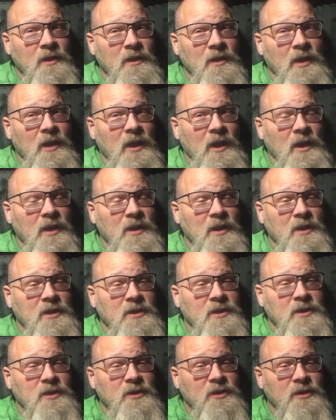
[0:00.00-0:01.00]
And they
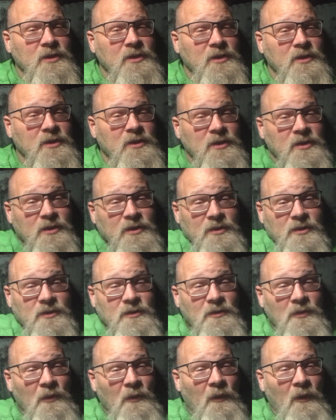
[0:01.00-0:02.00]
just
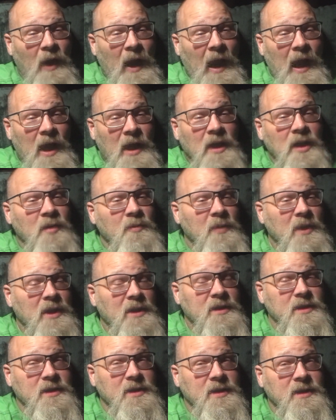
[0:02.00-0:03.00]
ran a
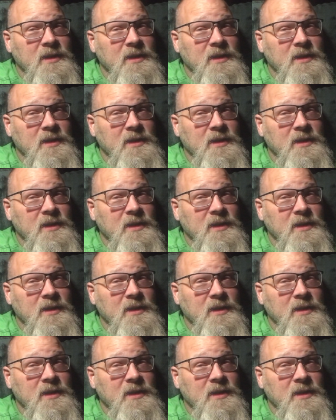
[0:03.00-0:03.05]
mess of the